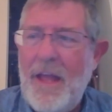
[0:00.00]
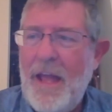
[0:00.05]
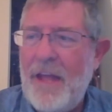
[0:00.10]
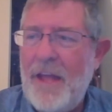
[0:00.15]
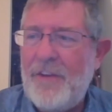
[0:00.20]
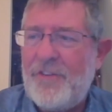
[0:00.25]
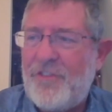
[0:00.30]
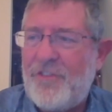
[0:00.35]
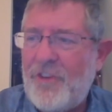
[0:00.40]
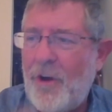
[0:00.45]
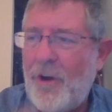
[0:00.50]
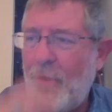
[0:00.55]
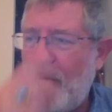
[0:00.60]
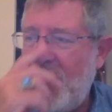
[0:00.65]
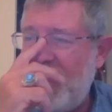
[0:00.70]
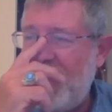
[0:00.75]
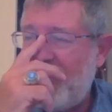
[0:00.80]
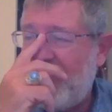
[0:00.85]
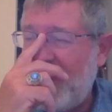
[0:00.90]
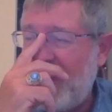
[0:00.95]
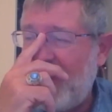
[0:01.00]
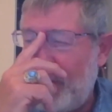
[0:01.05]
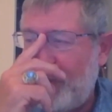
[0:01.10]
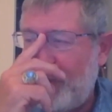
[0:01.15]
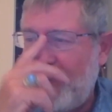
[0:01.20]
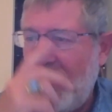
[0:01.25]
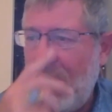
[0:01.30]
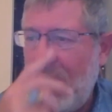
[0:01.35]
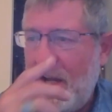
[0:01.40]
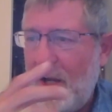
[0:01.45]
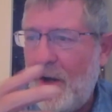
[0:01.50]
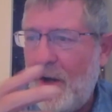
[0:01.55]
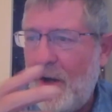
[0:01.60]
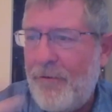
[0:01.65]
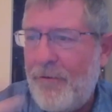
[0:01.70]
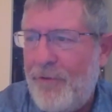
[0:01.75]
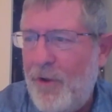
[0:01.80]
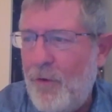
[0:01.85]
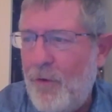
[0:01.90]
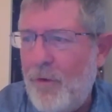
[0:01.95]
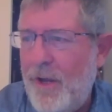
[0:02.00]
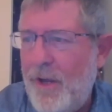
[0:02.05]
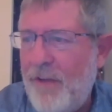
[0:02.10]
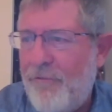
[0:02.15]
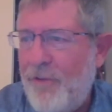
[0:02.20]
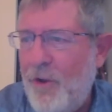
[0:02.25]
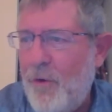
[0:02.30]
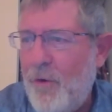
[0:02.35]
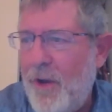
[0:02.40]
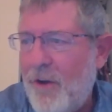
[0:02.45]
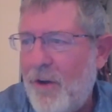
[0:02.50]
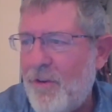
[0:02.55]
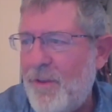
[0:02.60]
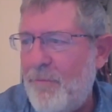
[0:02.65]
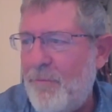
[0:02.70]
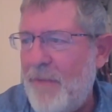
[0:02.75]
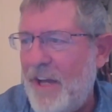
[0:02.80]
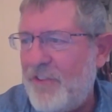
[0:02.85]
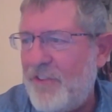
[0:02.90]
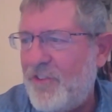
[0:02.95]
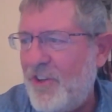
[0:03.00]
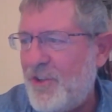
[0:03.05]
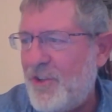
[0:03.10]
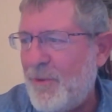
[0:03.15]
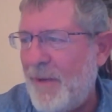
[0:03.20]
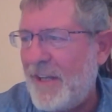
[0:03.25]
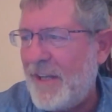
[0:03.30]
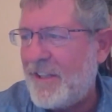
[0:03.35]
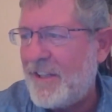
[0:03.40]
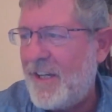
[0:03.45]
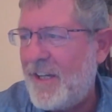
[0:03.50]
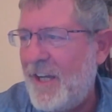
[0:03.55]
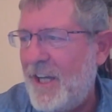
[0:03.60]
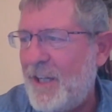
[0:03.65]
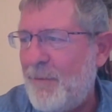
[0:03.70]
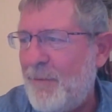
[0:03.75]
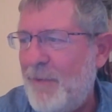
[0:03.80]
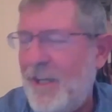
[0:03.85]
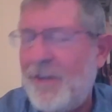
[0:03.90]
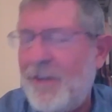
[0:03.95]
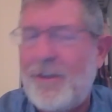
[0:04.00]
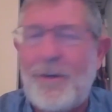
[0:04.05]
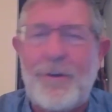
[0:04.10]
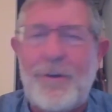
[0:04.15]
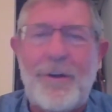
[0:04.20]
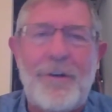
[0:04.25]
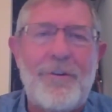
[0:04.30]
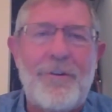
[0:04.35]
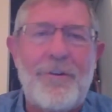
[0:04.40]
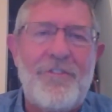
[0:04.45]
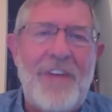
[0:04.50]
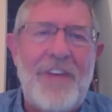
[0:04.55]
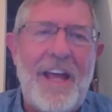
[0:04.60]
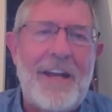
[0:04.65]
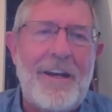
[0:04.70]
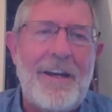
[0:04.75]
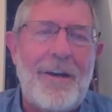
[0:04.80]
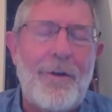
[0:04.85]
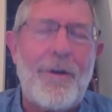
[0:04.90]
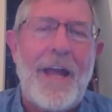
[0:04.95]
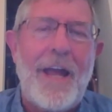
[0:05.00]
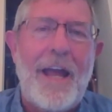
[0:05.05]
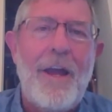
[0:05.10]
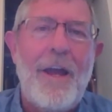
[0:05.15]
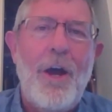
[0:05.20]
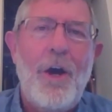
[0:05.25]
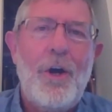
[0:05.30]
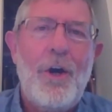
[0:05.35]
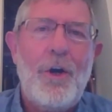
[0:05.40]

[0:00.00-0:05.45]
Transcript: And so he says, you know, if you hear the message about the kingdom and you don't understand it, okay,